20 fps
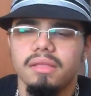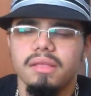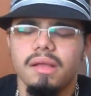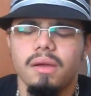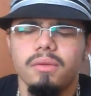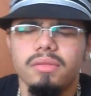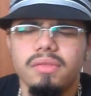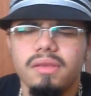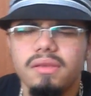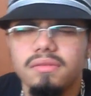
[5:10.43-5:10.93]

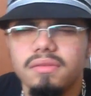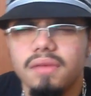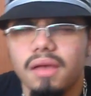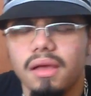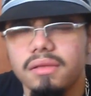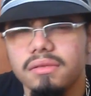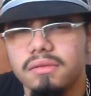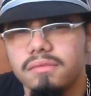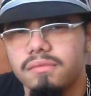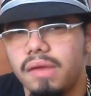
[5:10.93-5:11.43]
Now in these
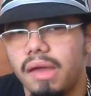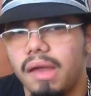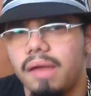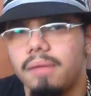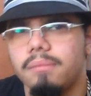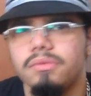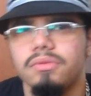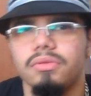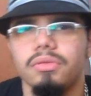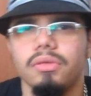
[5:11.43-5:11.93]
kinds of
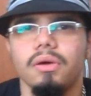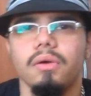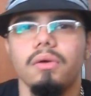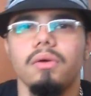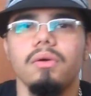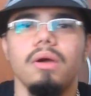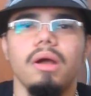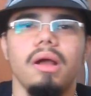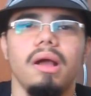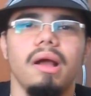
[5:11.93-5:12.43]
games
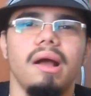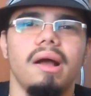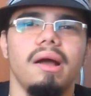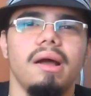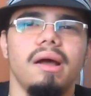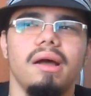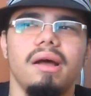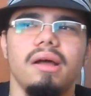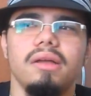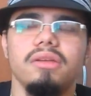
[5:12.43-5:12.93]
though,
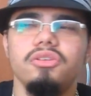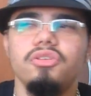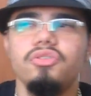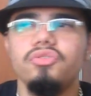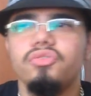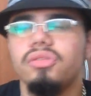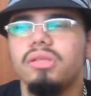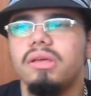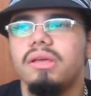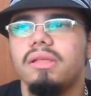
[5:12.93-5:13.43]

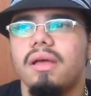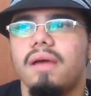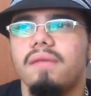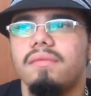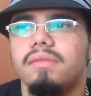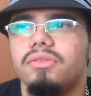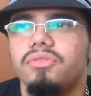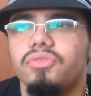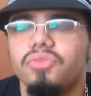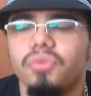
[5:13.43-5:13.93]
usually a lot
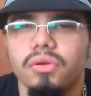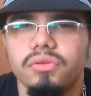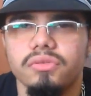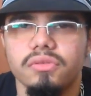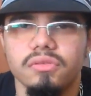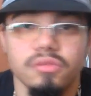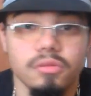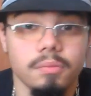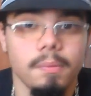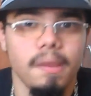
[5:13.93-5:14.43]
of these
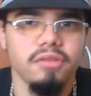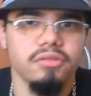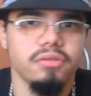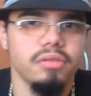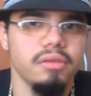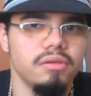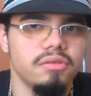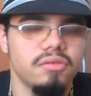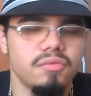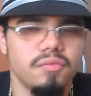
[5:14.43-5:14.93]
choices,
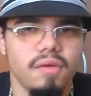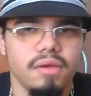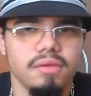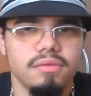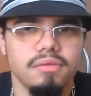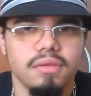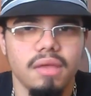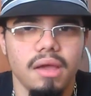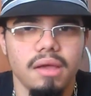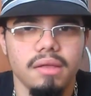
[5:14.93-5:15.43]
especially in
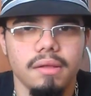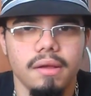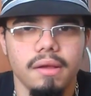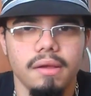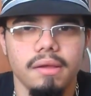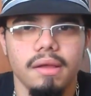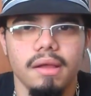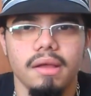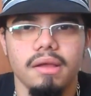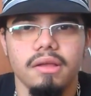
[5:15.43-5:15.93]
Fate Stay
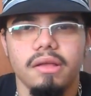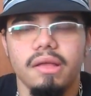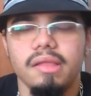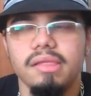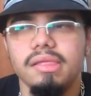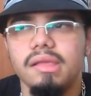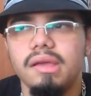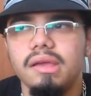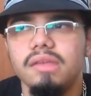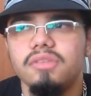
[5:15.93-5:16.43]
Night,
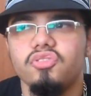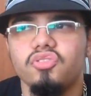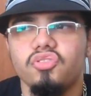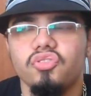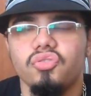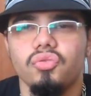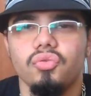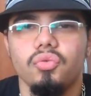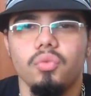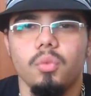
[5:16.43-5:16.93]
leads
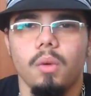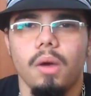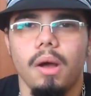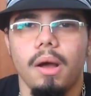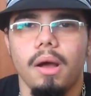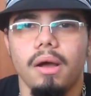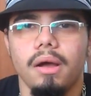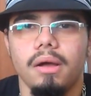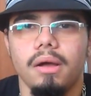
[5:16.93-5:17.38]
to,